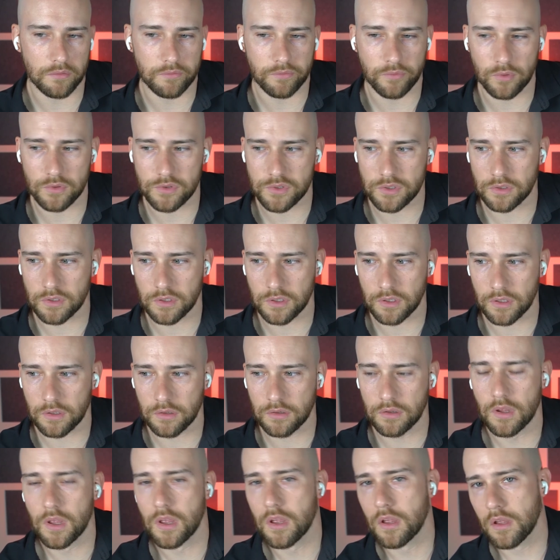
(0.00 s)
unfortunately,
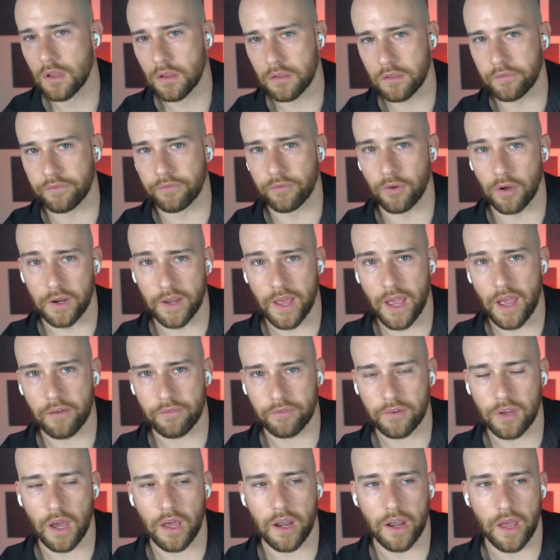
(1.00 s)
and the front
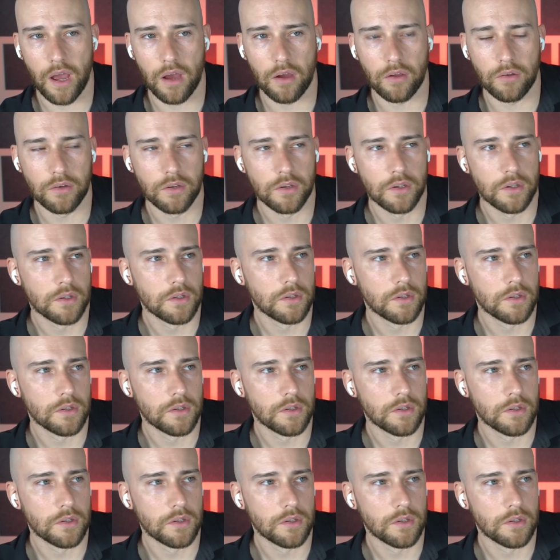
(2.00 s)
half got out.